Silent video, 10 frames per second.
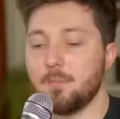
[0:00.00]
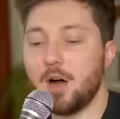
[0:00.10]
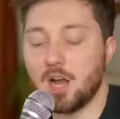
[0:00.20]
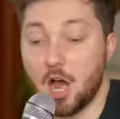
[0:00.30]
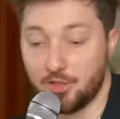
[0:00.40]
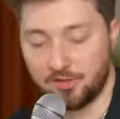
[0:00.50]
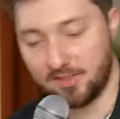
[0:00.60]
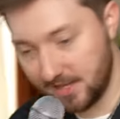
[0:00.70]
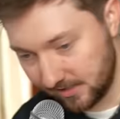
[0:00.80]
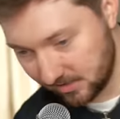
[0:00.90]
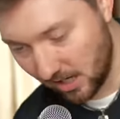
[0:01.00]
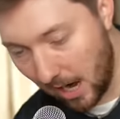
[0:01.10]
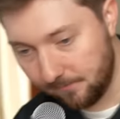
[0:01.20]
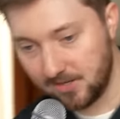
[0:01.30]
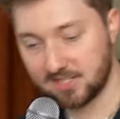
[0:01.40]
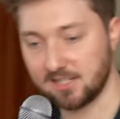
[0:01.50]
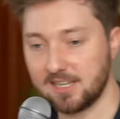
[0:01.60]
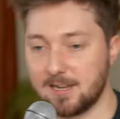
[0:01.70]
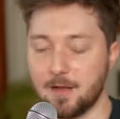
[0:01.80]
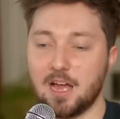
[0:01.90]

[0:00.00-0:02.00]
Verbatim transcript: Among other things, obviously,